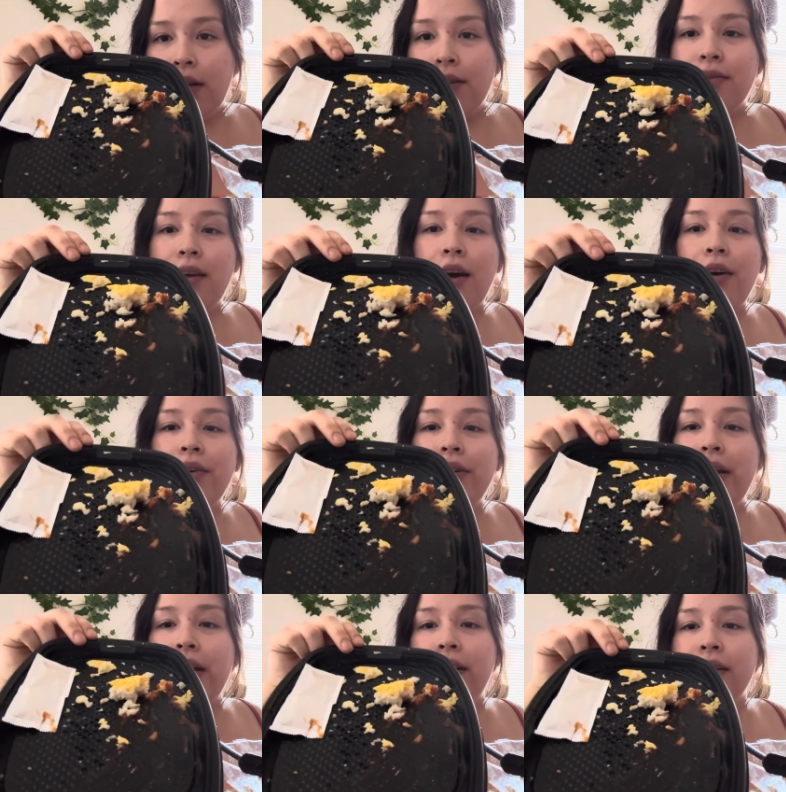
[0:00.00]
all
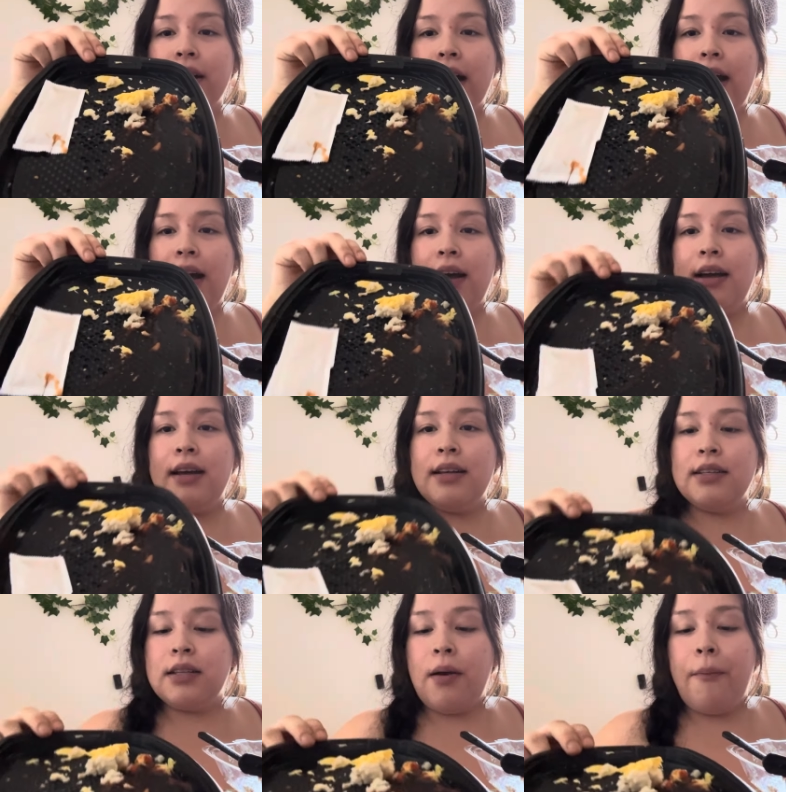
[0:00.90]
done,
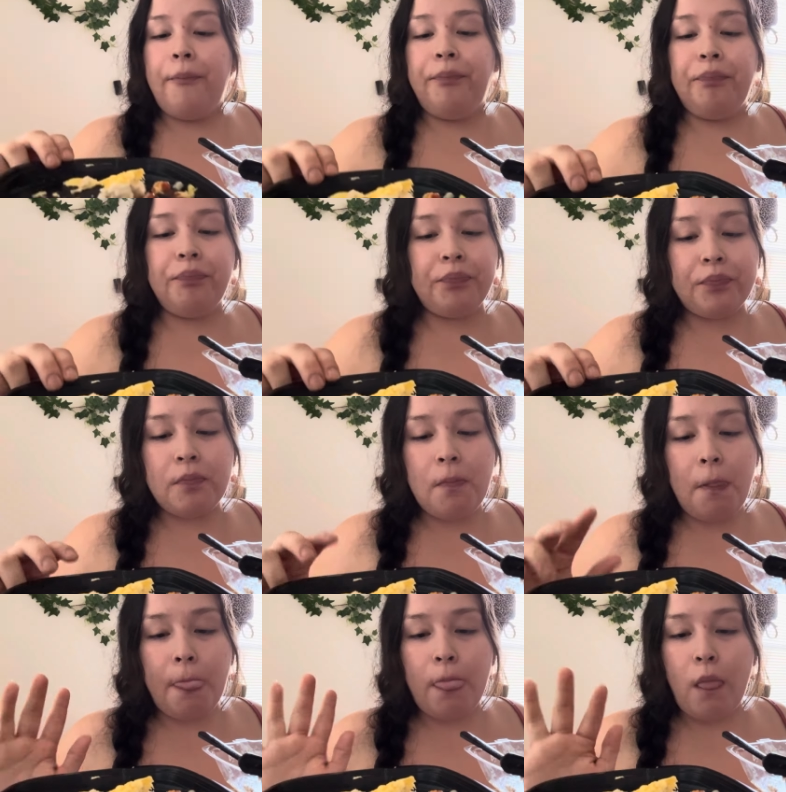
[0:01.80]
guys.
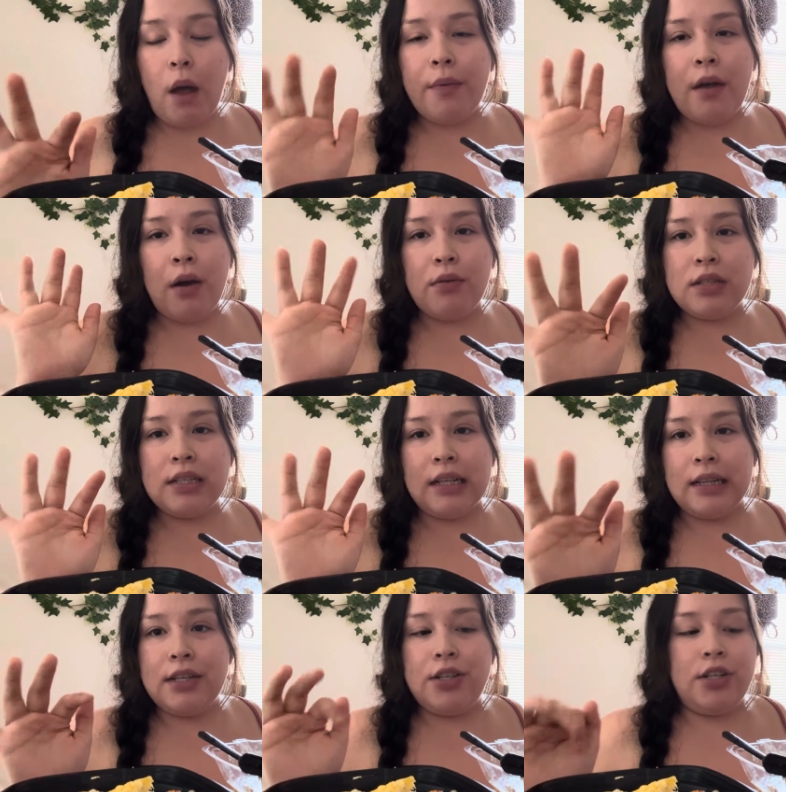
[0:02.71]
That was
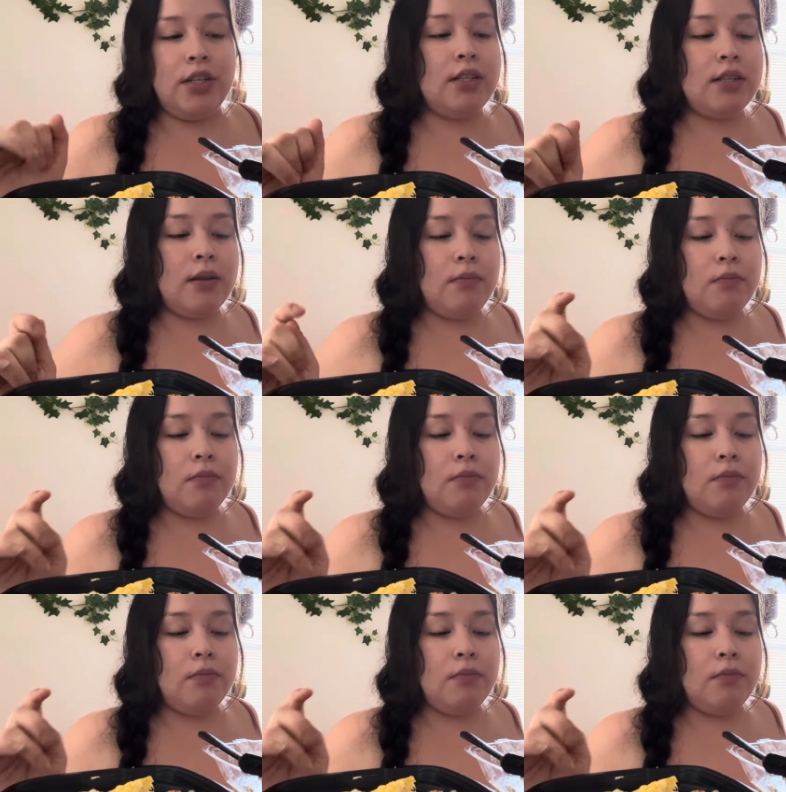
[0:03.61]
delicious.